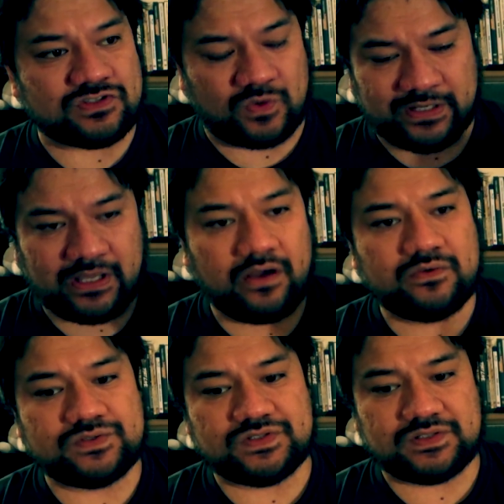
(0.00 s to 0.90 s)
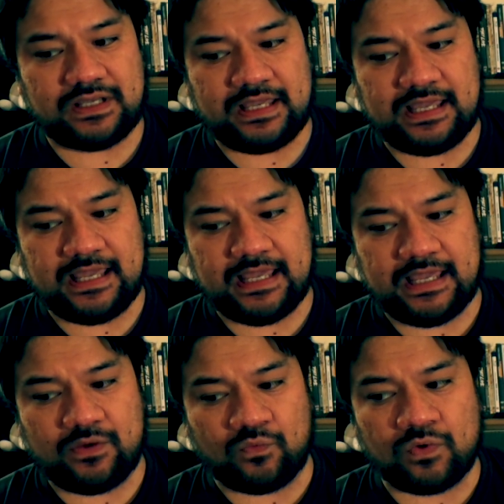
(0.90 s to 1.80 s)
story goes,
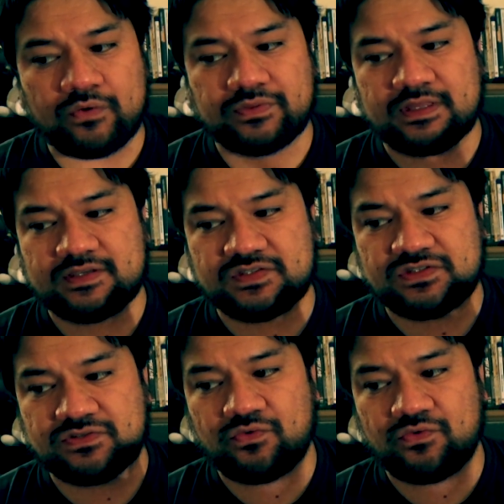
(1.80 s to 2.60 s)
he wrote this